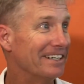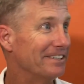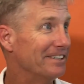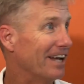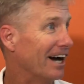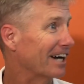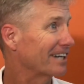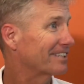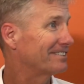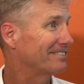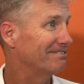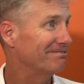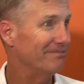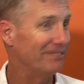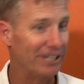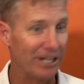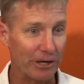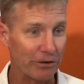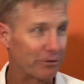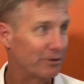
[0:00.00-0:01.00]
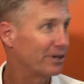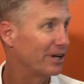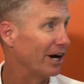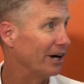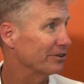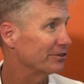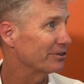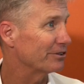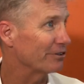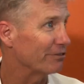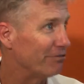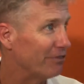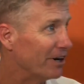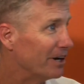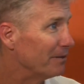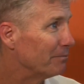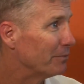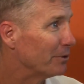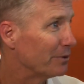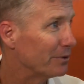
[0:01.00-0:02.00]
knocks, you know, causes a
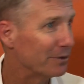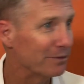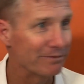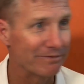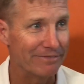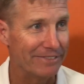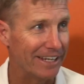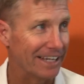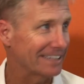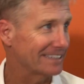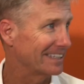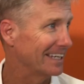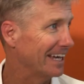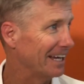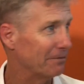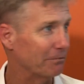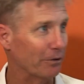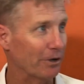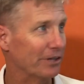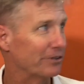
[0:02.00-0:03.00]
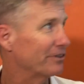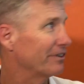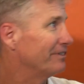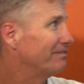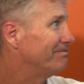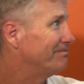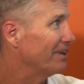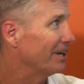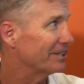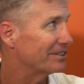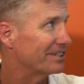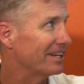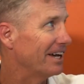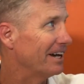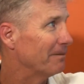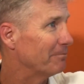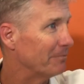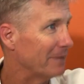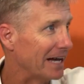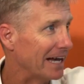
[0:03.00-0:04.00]
fumble. The next game runs a
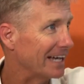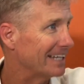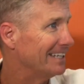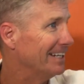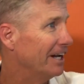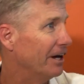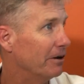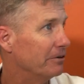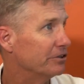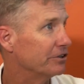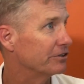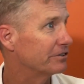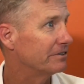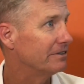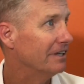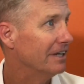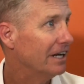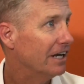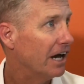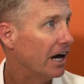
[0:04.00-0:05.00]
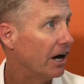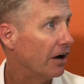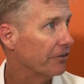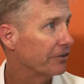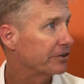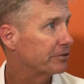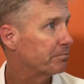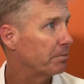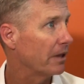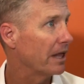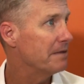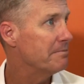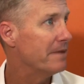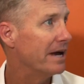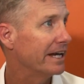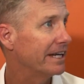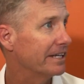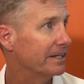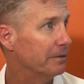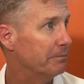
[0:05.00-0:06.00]
touchdown back. You know, just all this
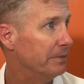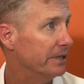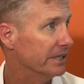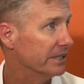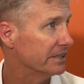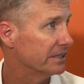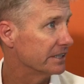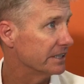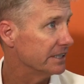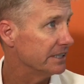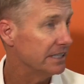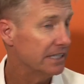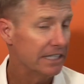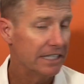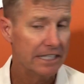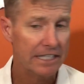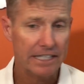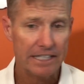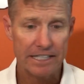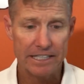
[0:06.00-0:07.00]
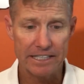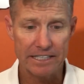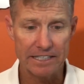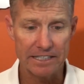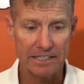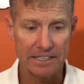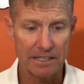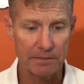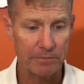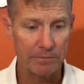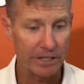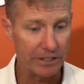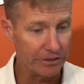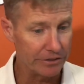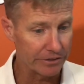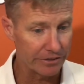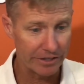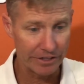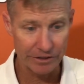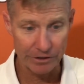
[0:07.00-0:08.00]
playmaking ability.
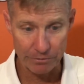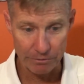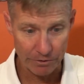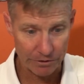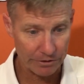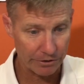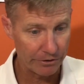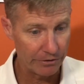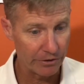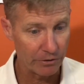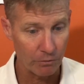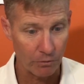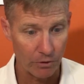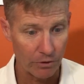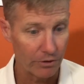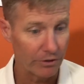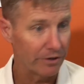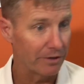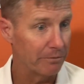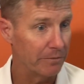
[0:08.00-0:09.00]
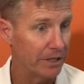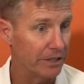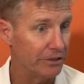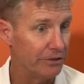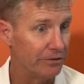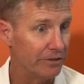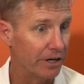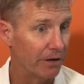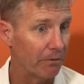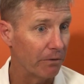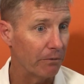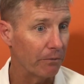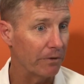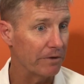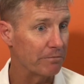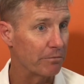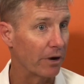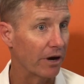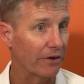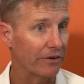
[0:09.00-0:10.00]
You're in the recruiting world. I mean, you know what
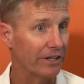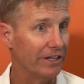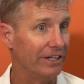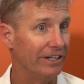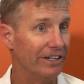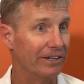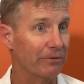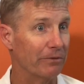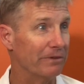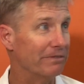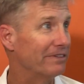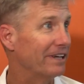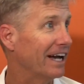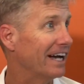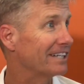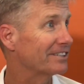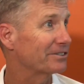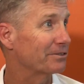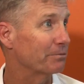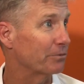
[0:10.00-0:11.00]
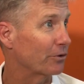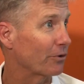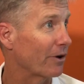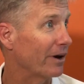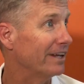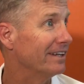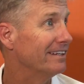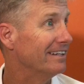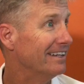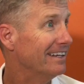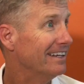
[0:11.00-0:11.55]
we've brought in here. We've got some great,